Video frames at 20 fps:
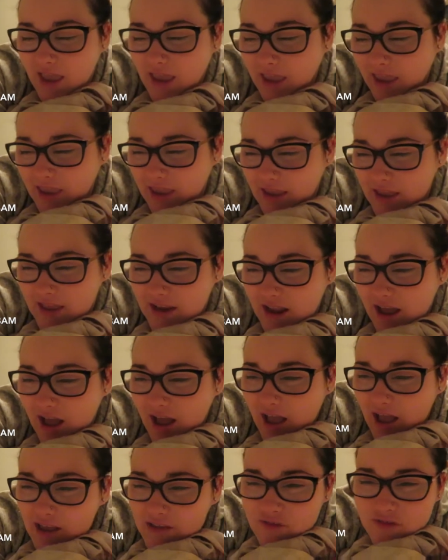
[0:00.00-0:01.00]
And
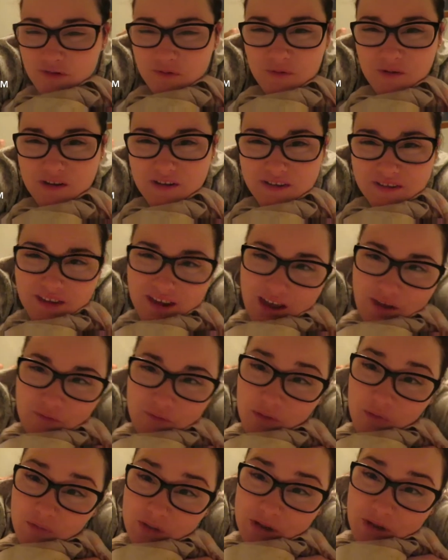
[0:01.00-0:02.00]
I just want to say I
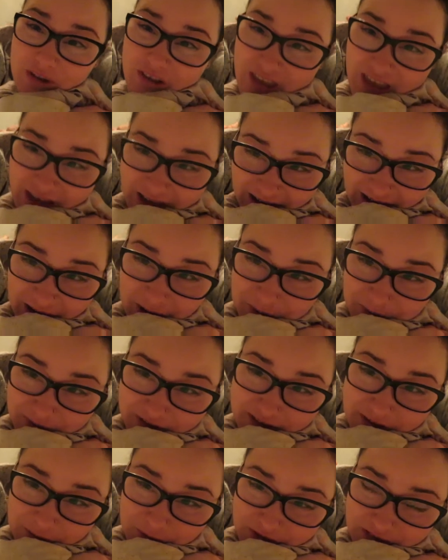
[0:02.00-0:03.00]
feel very
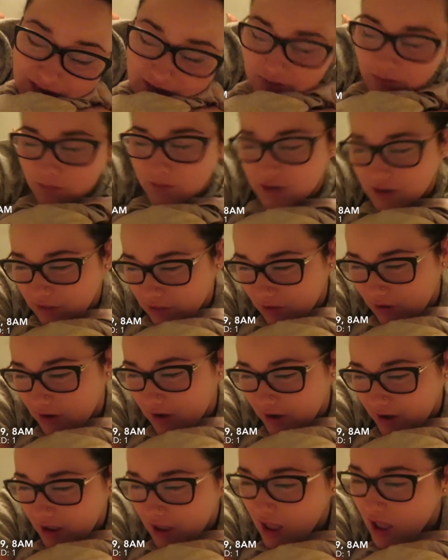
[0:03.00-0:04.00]
incomplete with this
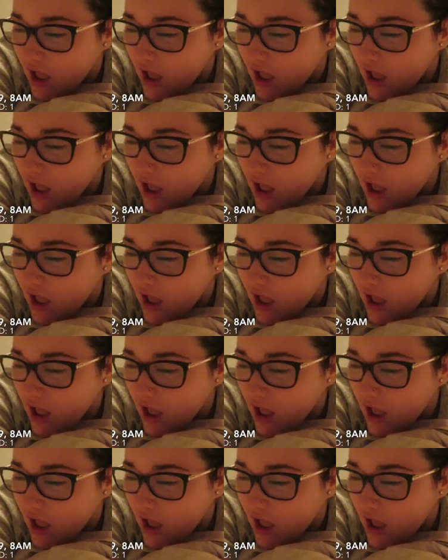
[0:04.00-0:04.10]
readathon.